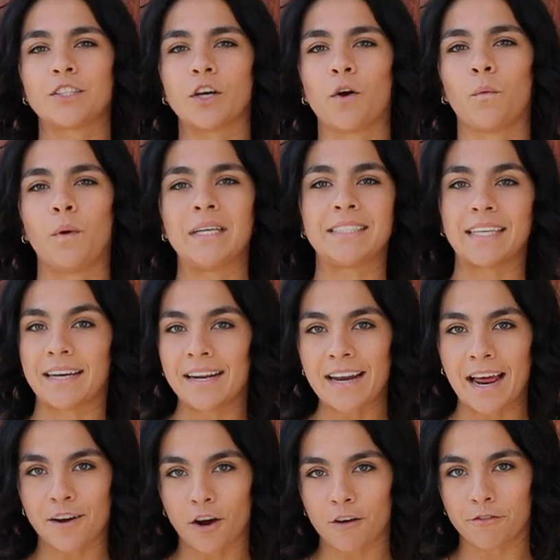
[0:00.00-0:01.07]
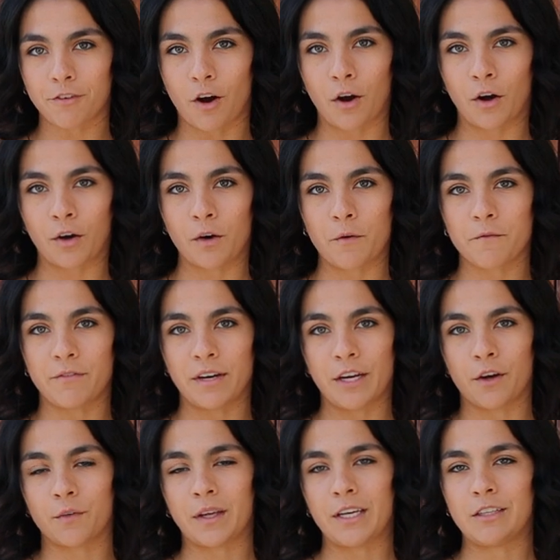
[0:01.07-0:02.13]
So we didn't end off our
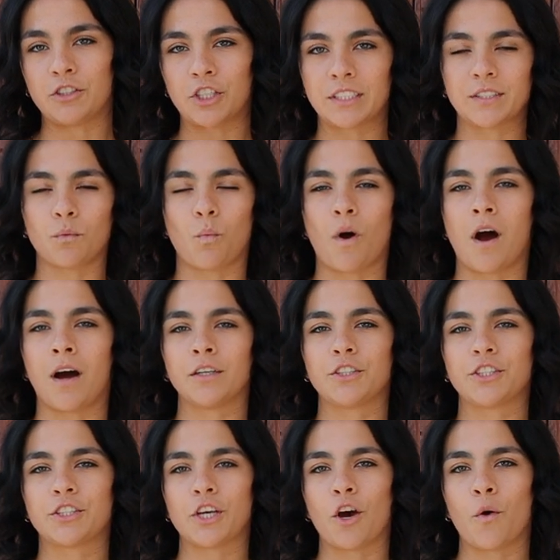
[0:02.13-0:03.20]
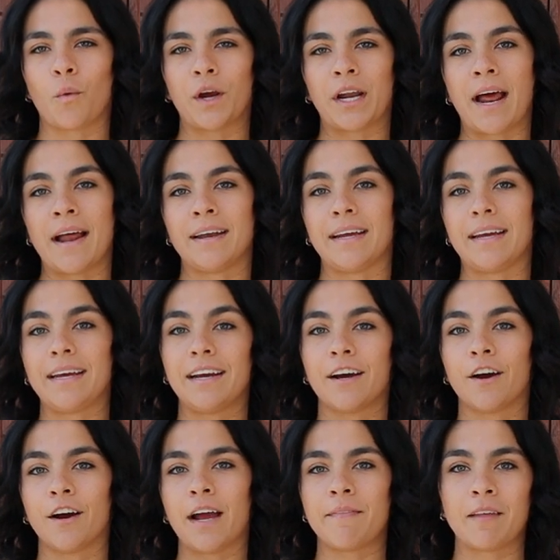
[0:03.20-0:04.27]
video that you just watched, so we're going to end it
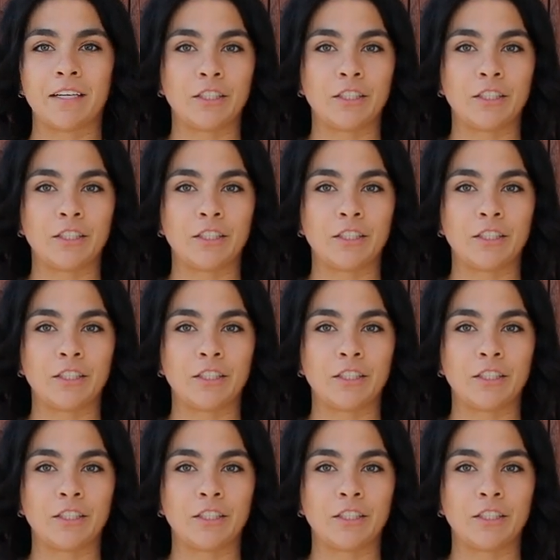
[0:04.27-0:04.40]
here and